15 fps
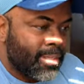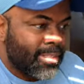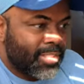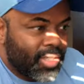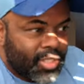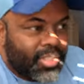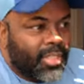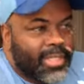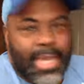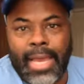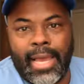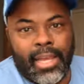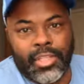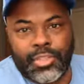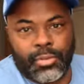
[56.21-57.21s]
Just a
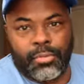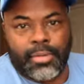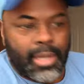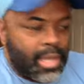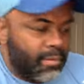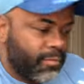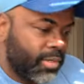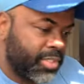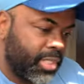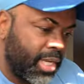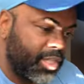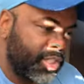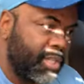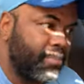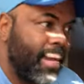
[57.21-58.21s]
casual
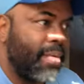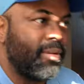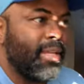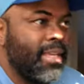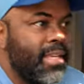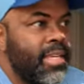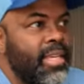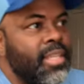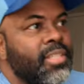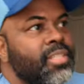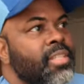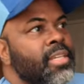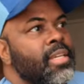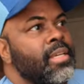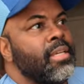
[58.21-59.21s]
conversation about
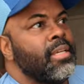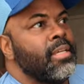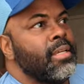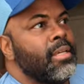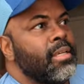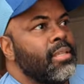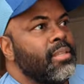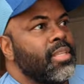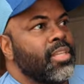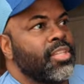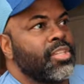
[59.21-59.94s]
is this